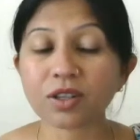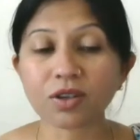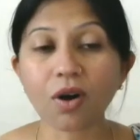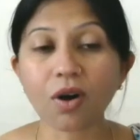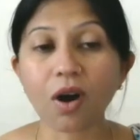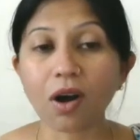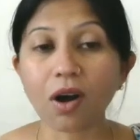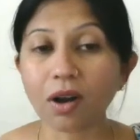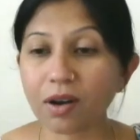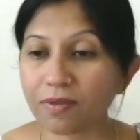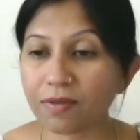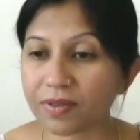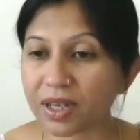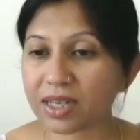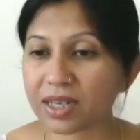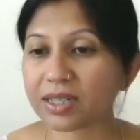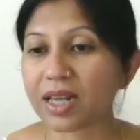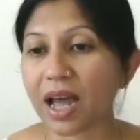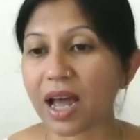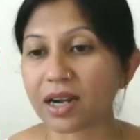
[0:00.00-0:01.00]
So all of
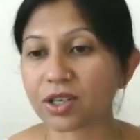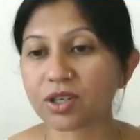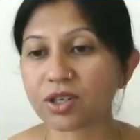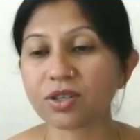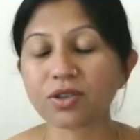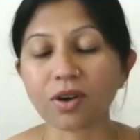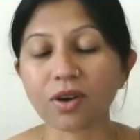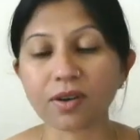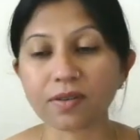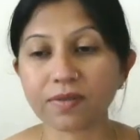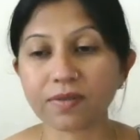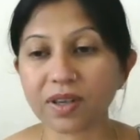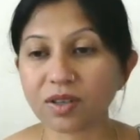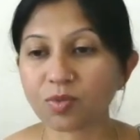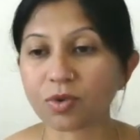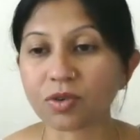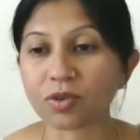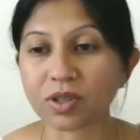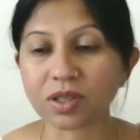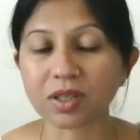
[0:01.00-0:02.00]
these actions, all of
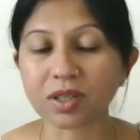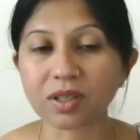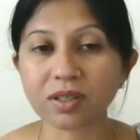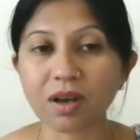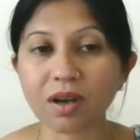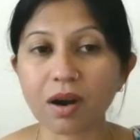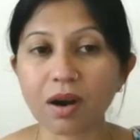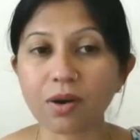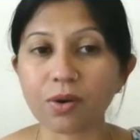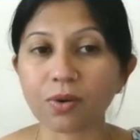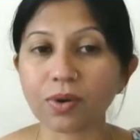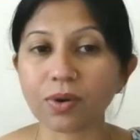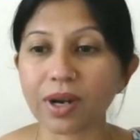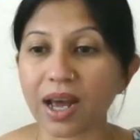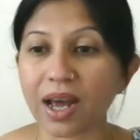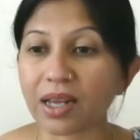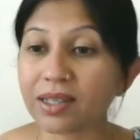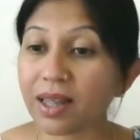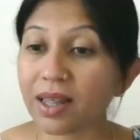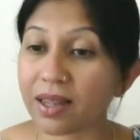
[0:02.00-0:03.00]
these processes are known
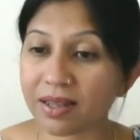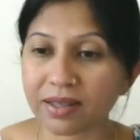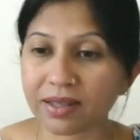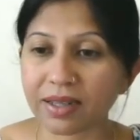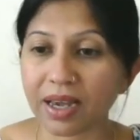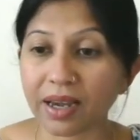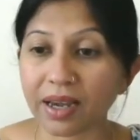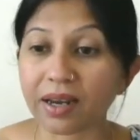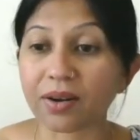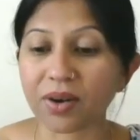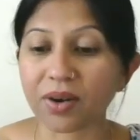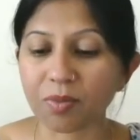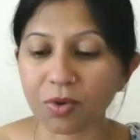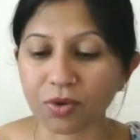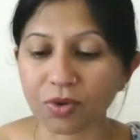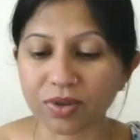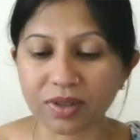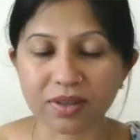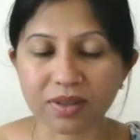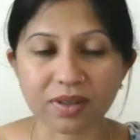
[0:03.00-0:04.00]
as secondary
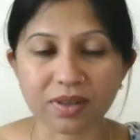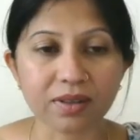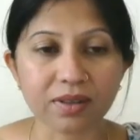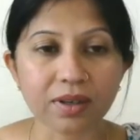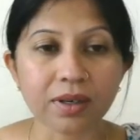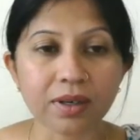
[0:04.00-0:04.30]
processes.